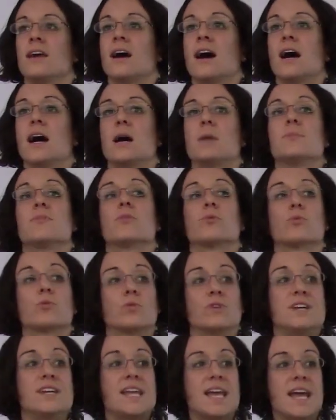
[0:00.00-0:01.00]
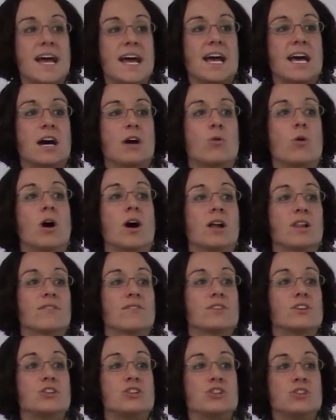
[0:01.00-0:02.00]
Um, now, all of
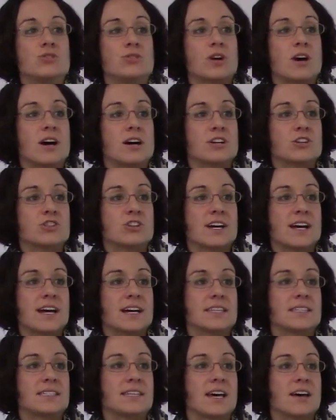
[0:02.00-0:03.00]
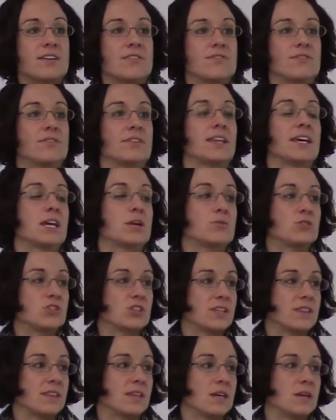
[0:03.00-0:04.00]
the new contracts have language
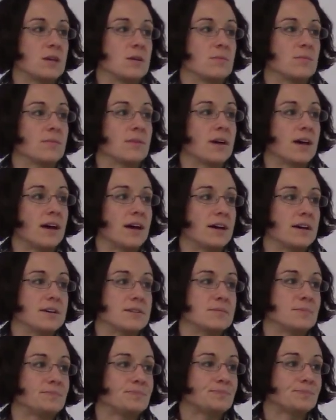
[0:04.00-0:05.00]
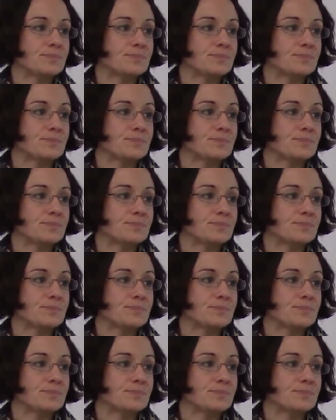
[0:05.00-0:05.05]
in them. Um,